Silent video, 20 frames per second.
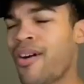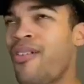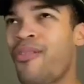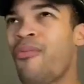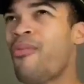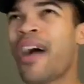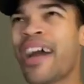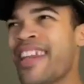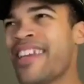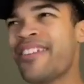
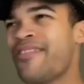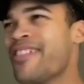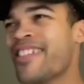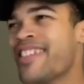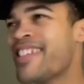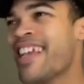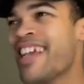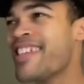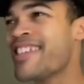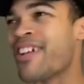Why didn't you
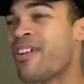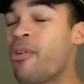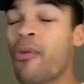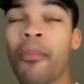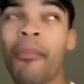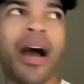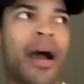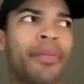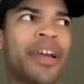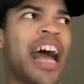just say so?
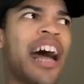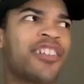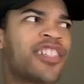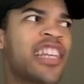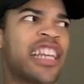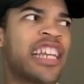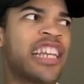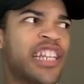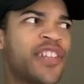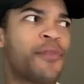Mom, Kyle
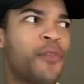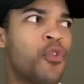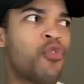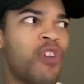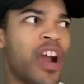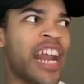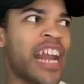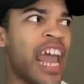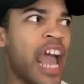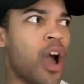said he needs food
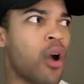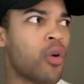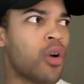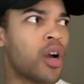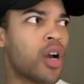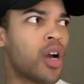right now.